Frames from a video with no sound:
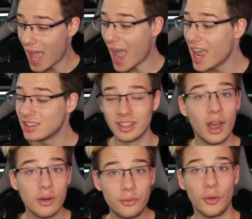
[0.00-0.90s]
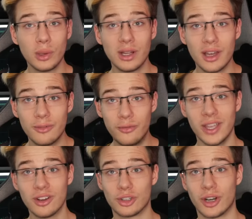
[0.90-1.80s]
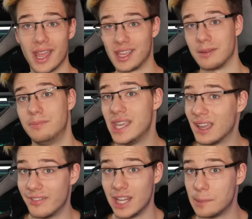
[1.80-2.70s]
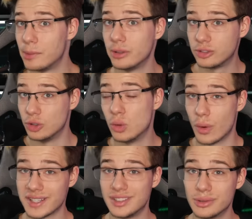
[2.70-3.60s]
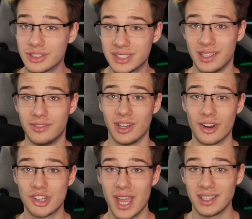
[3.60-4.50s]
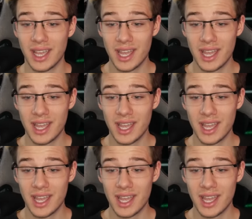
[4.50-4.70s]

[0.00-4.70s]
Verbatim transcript: and full finger tracking being available to Quest users in VRChat,